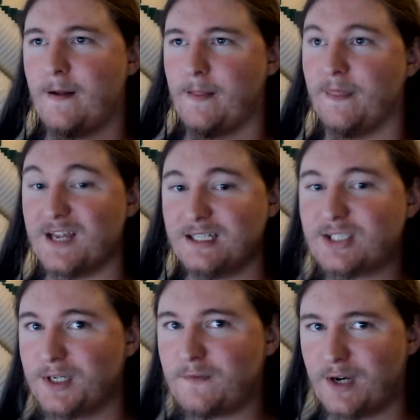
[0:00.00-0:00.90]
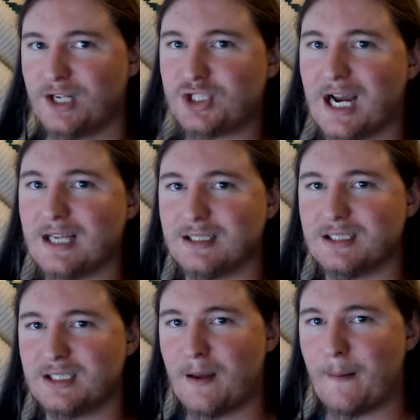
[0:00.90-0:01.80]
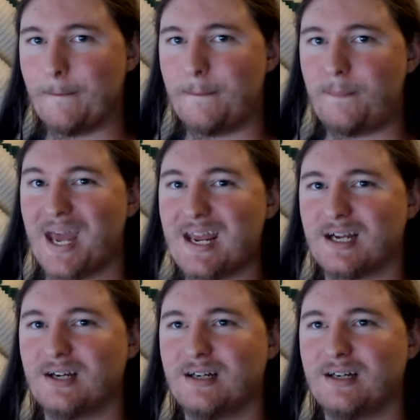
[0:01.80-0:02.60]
These 3 franchises bank